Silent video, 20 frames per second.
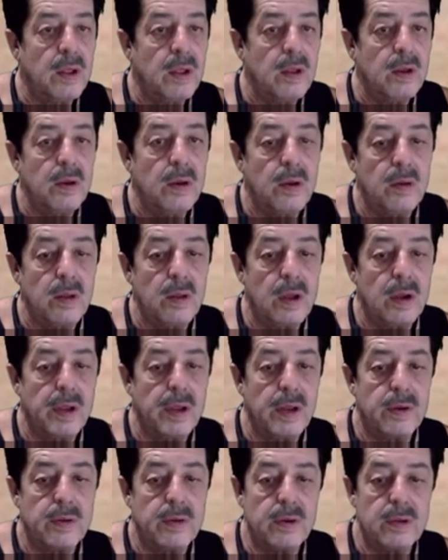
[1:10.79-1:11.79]
no long
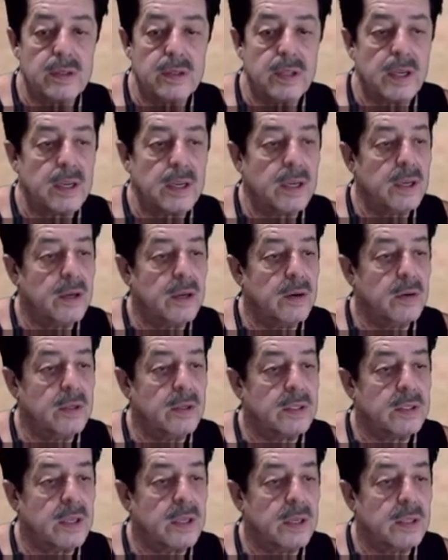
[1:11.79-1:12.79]
intros like i always
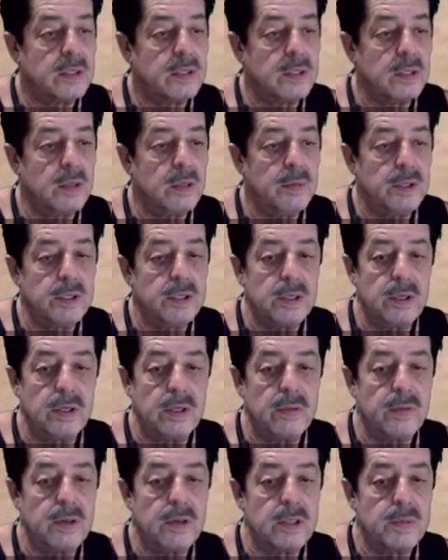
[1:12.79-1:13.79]
say so let me show you the
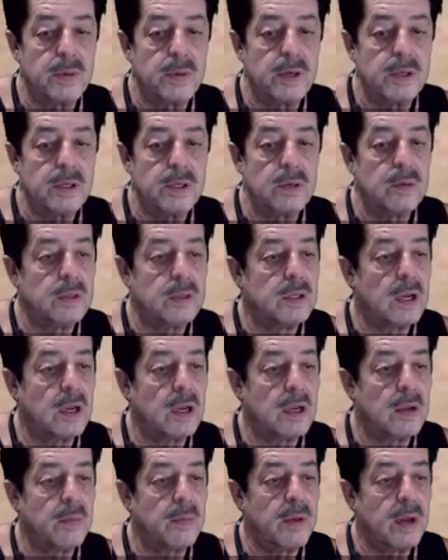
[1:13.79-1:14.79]
first picture we'll talk
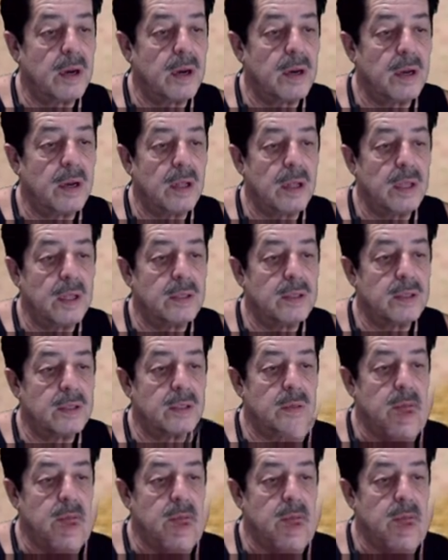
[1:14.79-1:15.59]
about it and i'll answer some